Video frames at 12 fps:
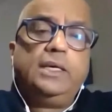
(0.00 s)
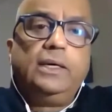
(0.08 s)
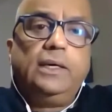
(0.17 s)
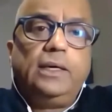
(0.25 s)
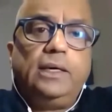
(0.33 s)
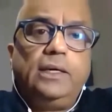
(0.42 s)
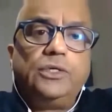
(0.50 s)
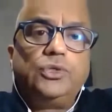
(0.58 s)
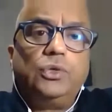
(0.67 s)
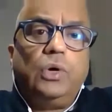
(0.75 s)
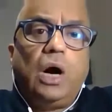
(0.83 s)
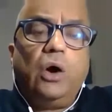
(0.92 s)
uh,
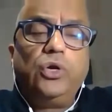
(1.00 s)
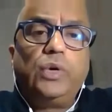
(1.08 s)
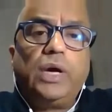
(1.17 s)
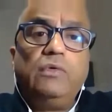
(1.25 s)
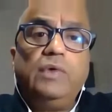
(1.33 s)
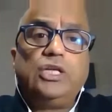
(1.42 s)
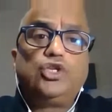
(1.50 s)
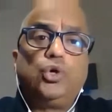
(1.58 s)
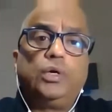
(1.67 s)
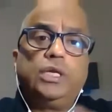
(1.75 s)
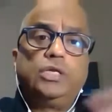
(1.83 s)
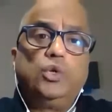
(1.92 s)
so how do you kind of
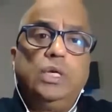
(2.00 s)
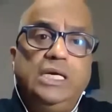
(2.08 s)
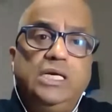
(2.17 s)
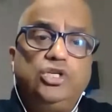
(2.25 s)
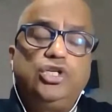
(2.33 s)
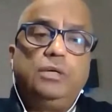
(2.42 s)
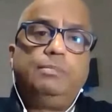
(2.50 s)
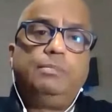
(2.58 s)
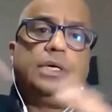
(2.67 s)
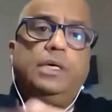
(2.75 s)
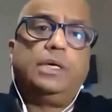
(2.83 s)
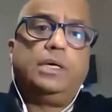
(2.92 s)
ensure that your leadership,
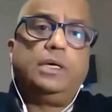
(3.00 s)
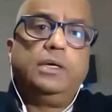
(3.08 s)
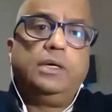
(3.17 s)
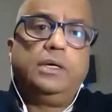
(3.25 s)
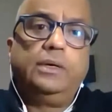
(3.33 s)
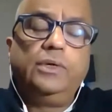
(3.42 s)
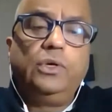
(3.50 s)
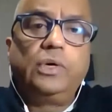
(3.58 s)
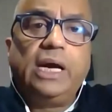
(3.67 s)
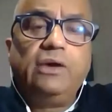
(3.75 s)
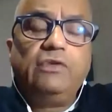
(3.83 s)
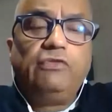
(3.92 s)
uh, uh, you know,
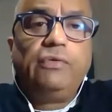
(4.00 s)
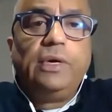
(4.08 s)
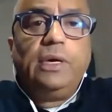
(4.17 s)
kind of